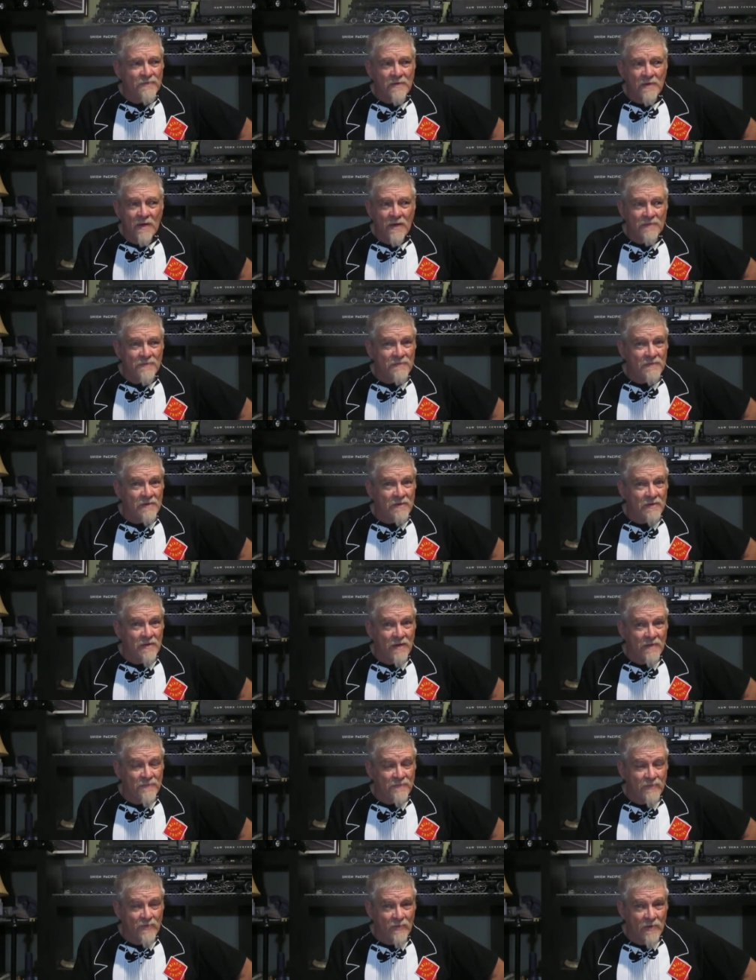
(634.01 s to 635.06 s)
God's
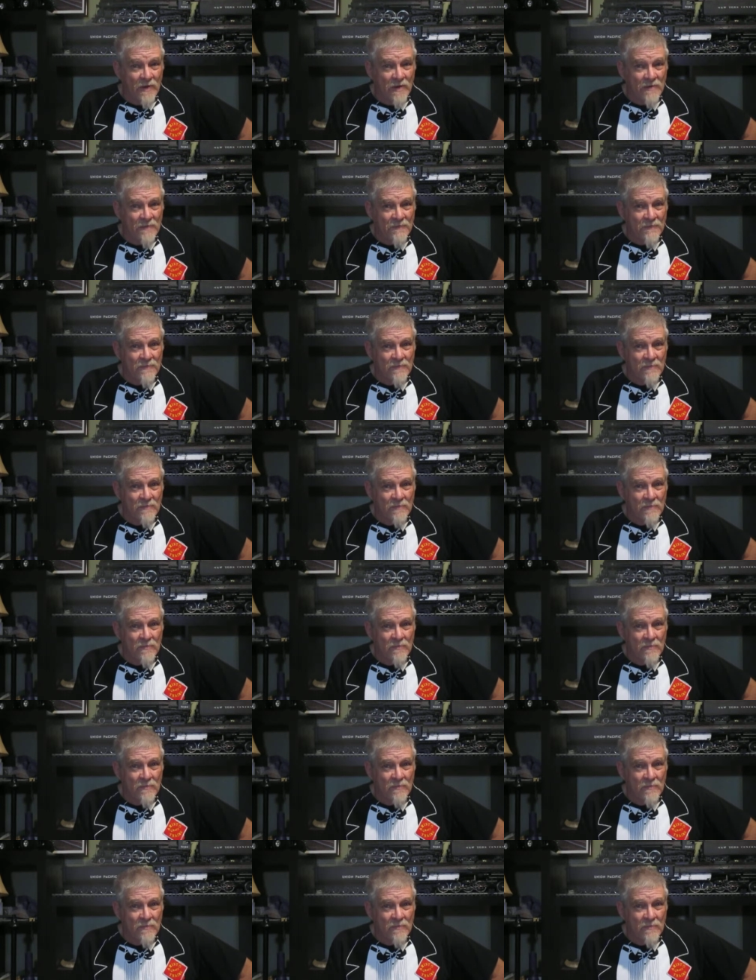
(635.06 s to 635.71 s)
God's grace?